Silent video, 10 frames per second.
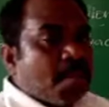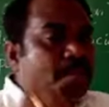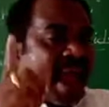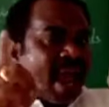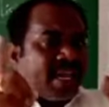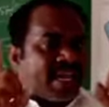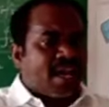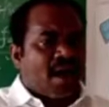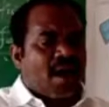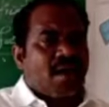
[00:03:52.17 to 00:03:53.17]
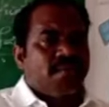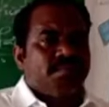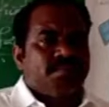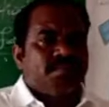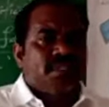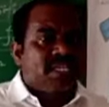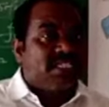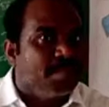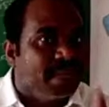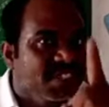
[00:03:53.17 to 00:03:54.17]
pancreas is
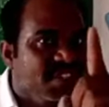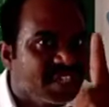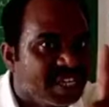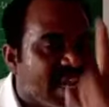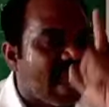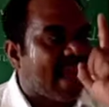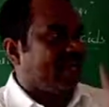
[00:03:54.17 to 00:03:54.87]
a mixed gland.